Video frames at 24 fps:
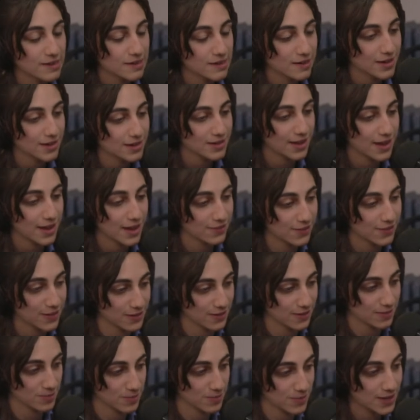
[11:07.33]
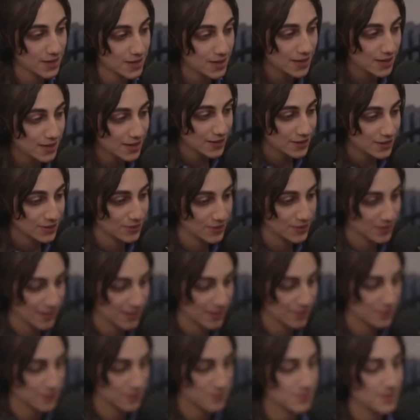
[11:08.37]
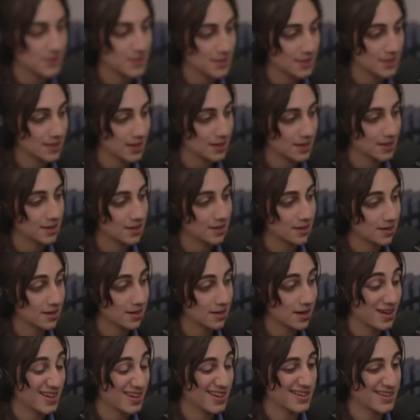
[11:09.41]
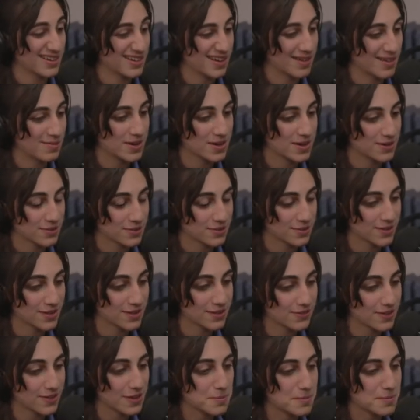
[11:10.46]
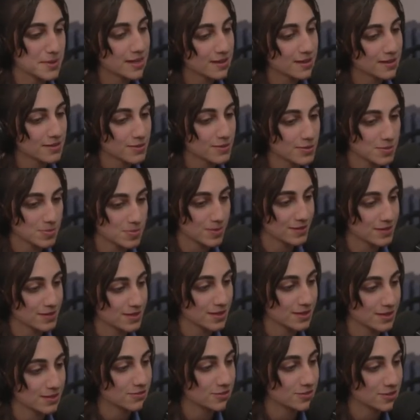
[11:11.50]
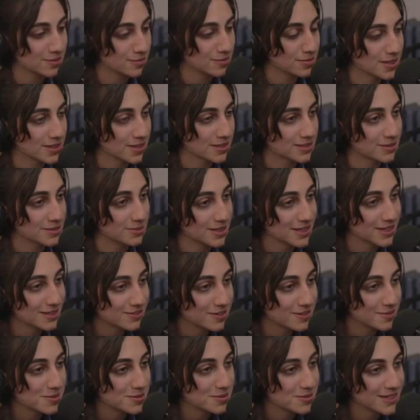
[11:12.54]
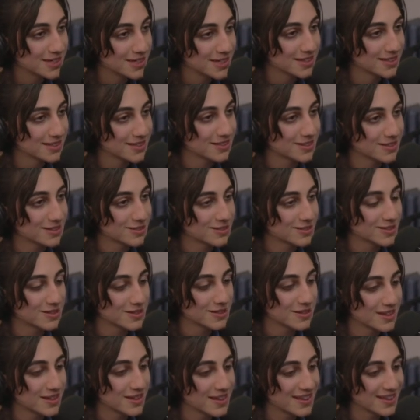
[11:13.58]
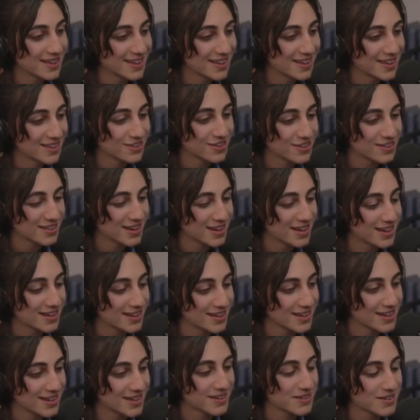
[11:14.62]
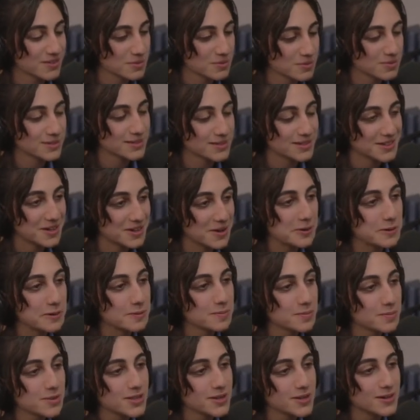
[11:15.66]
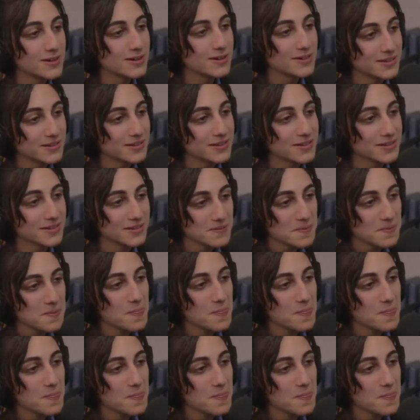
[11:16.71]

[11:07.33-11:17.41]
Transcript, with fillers: Great to have him mm. doing that with me again. And I mean, it was really fun because we both live two blocks away from the Rialto. So of course. it's just kind of like a, a real home show, you know?